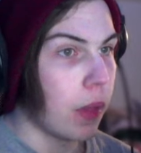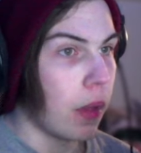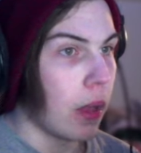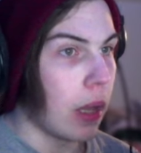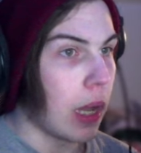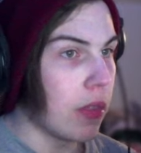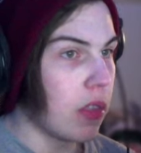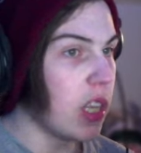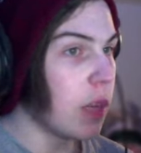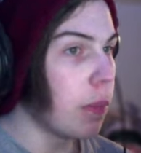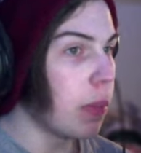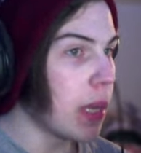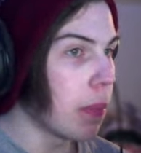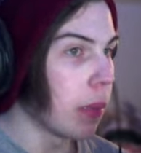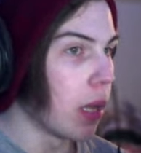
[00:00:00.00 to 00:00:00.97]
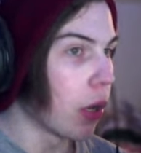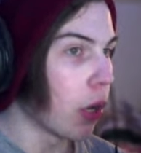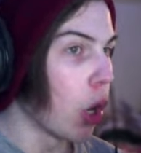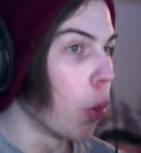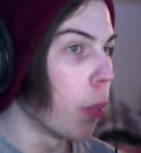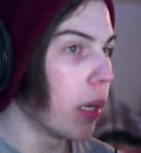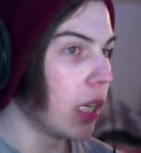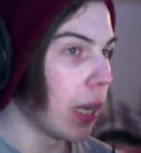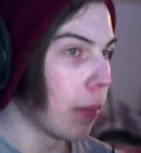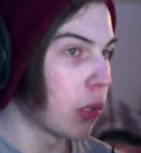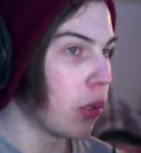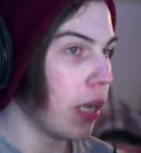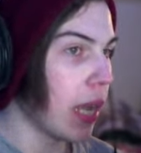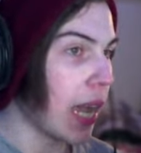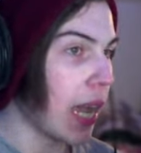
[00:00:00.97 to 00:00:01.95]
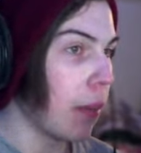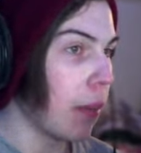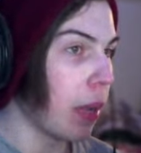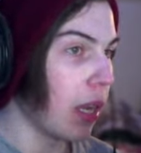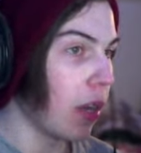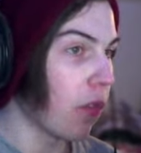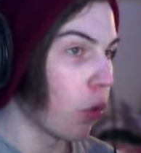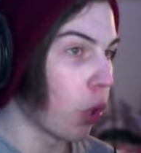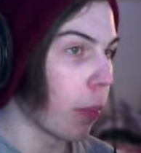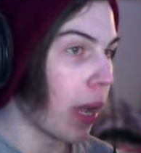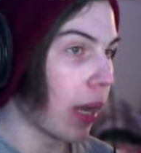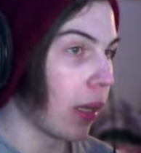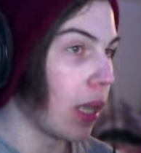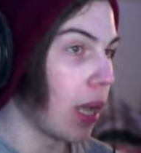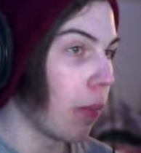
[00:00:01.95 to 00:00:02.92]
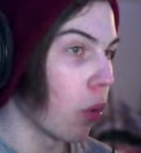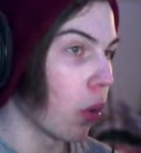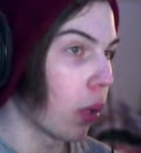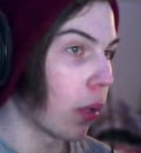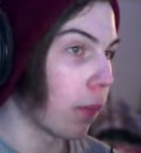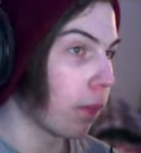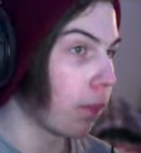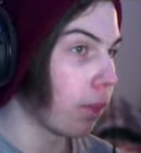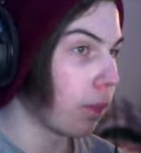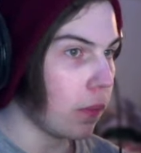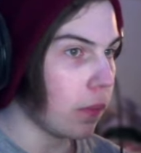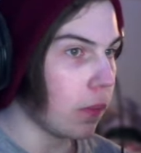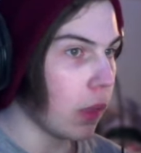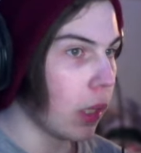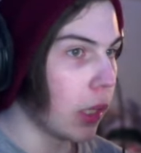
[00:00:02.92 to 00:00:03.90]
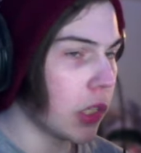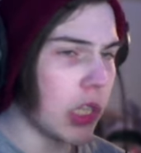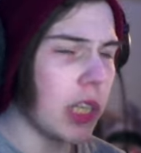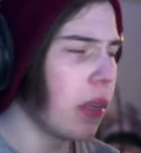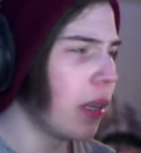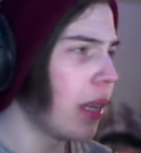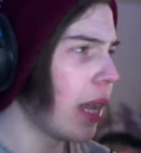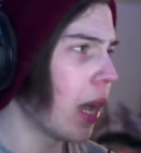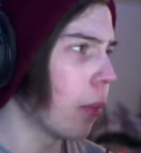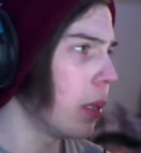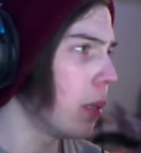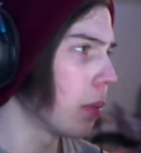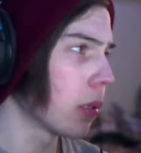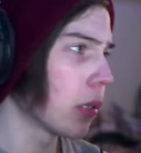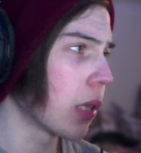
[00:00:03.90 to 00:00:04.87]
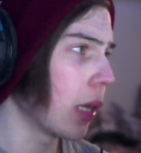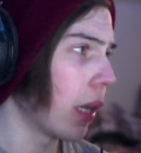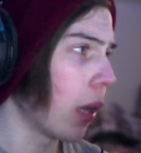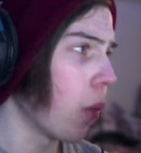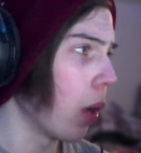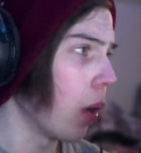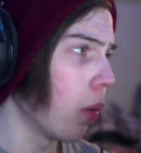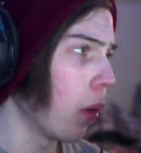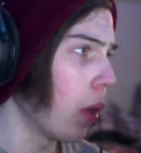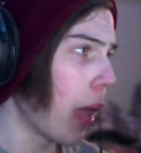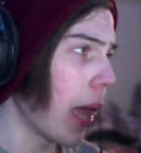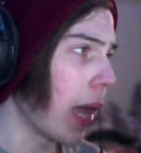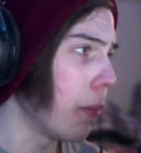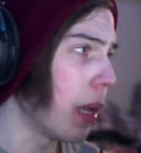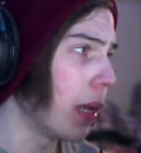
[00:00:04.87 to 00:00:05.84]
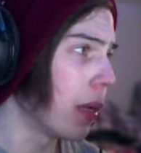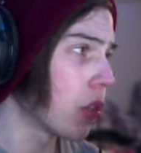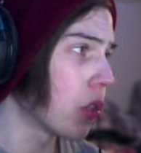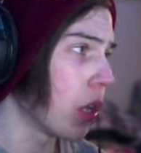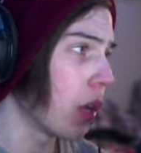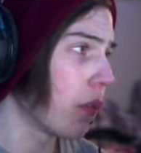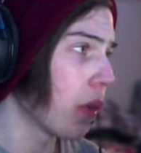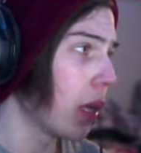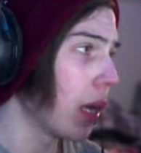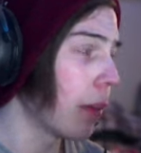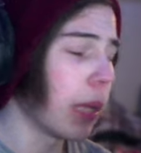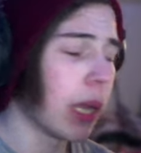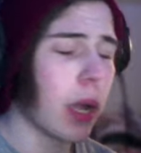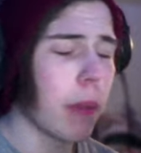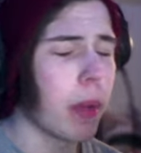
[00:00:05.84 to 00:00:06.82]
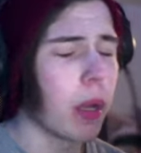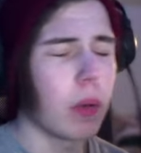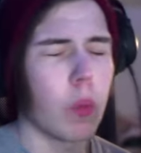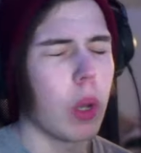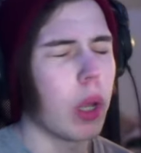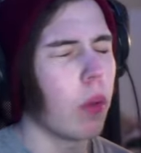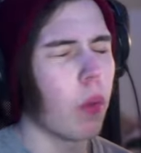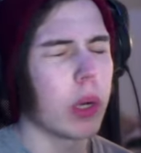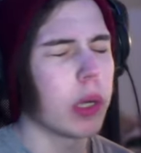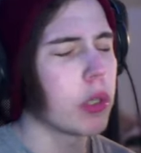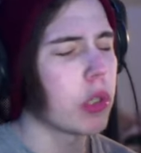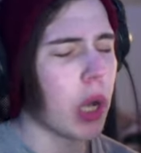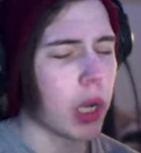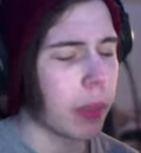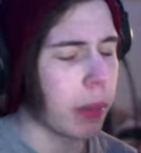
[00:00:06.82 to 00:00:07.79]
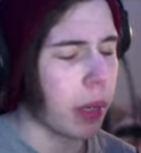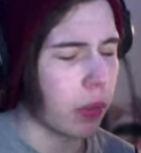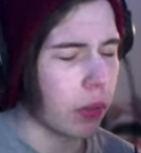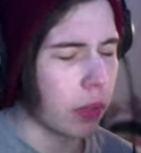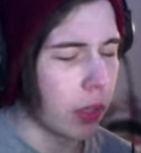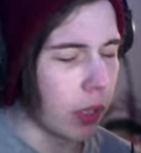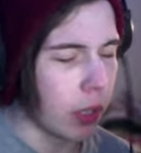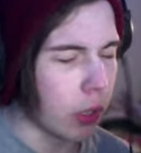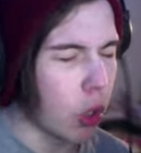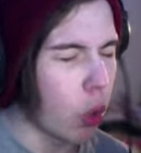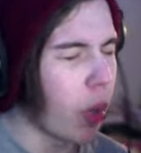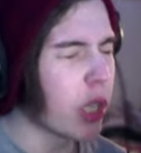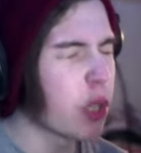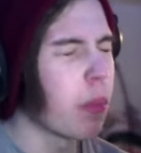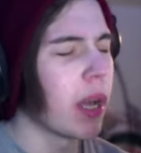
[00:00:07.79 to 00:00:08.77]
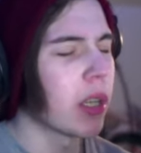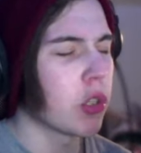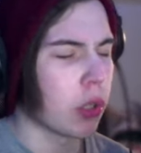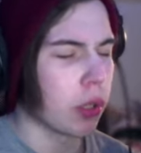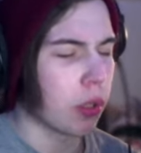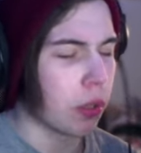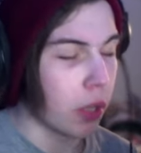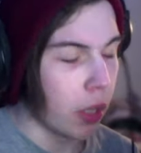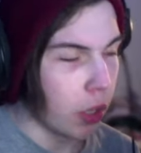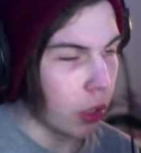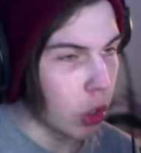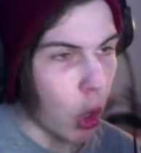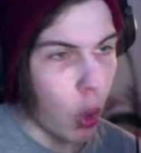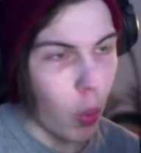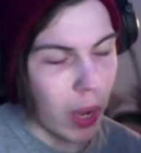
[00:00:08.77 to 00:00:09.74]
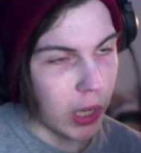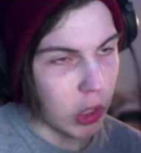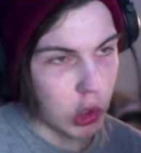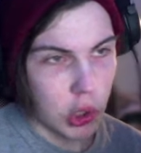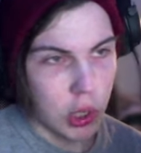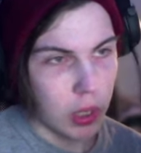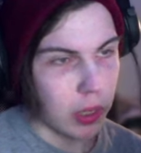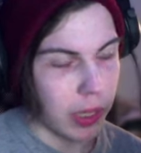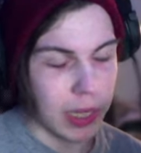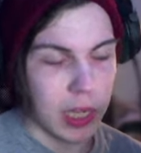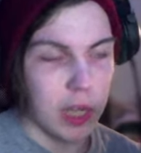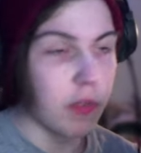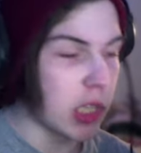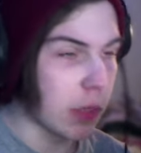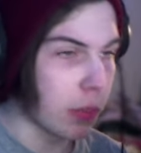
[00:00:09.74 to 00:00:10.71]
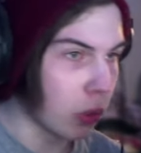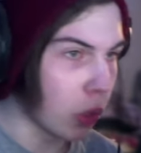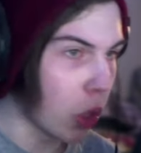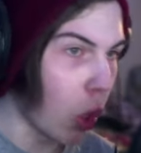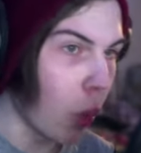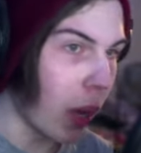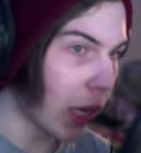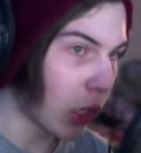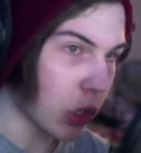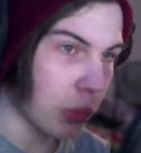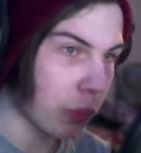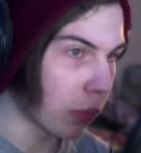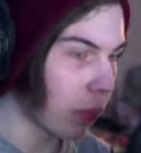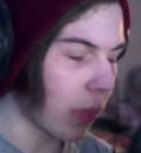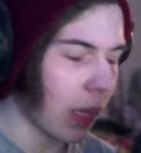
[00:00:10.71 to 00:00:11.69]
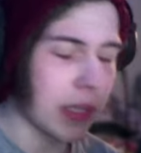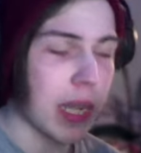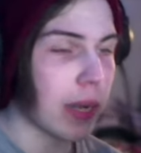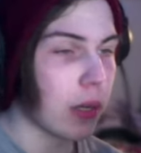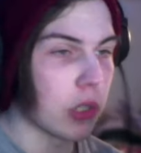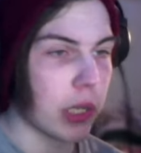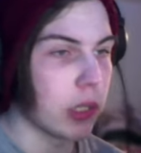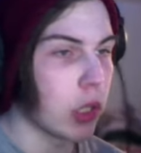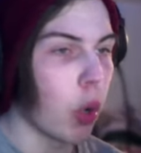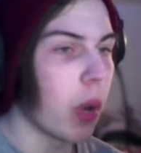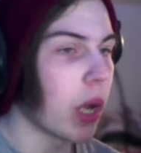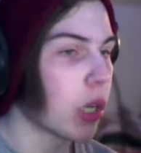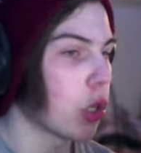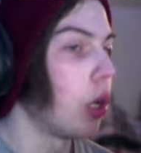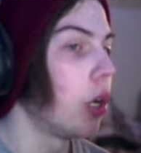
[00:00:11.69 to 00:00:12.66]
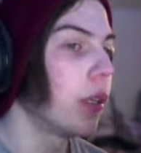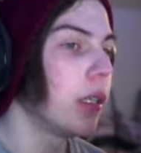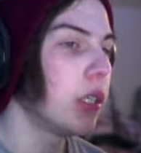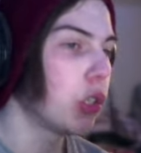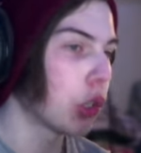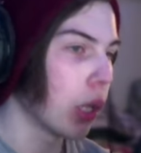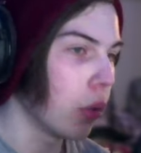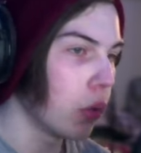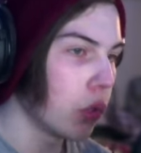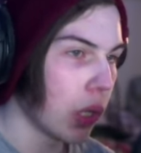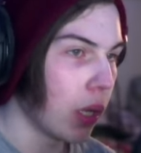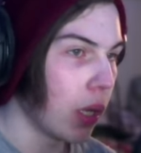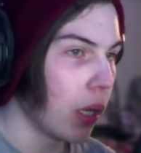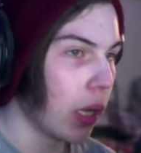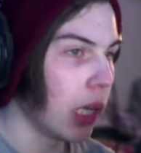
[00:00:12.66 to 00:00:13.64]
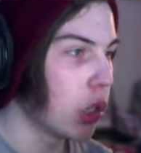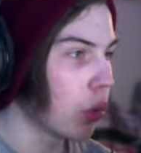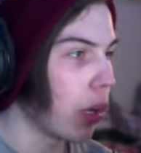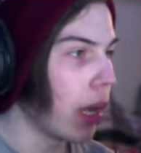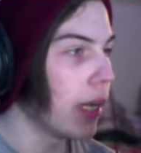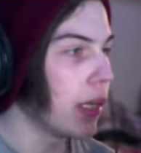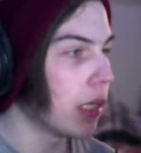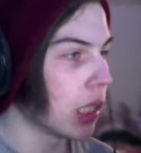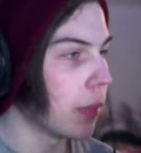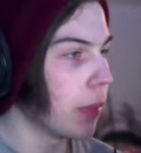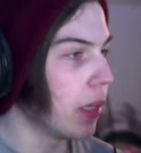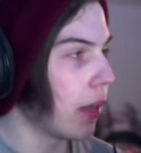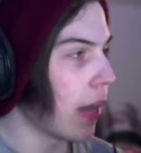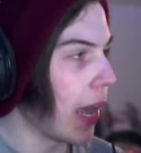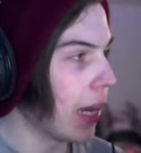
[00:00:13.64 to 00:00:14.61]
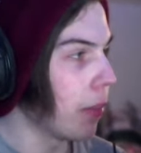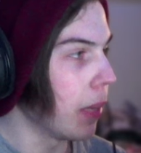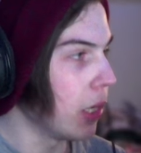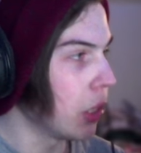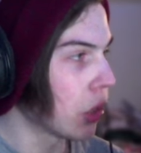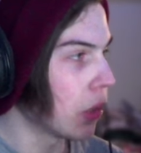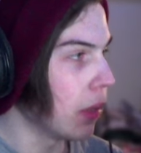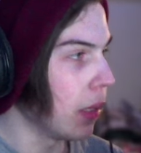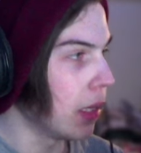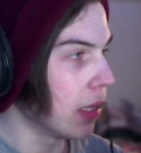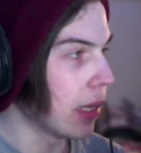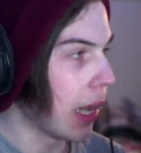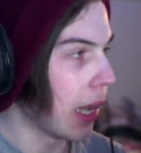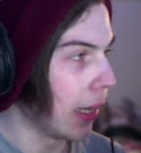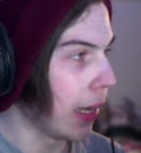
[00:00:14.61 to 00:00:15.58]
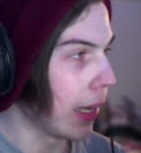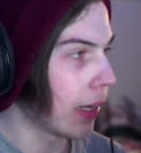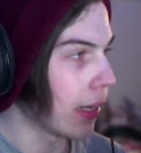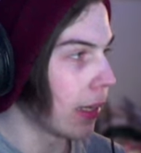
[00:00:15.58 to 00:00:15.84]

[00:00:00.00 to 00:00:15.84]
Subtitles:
I think people are opening up to the animated format a lot more. Because even now, people say, like, whoa, animated stuff. And I'm like, come on, what are you talking about? Go watch Monster. Go watch, like, Invincible. Go watch Attack on Titan. Go watch all these shows and try and tell me that animation is not, like,